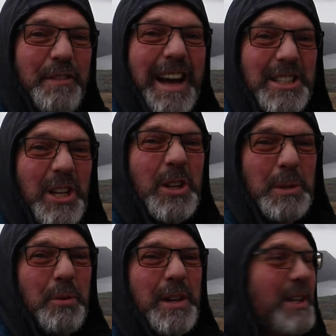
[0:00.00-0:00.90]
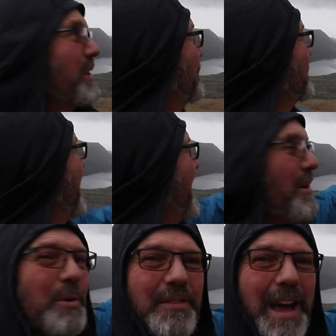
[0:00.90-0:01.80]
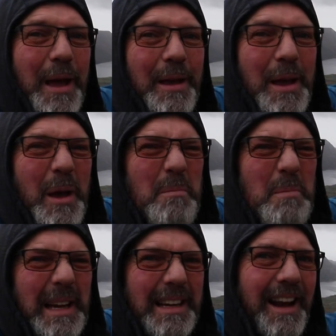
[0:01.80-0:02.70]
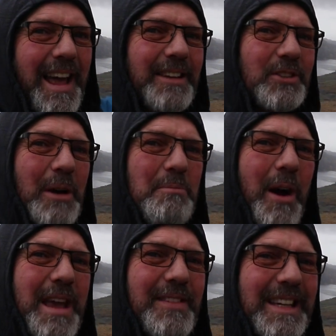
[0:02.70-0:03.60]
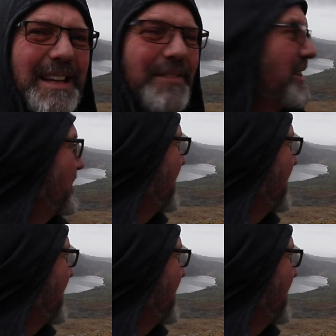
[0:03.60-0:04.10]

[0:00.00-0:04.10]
fact, it looks pretty cool now with that big cloud, so I might even give this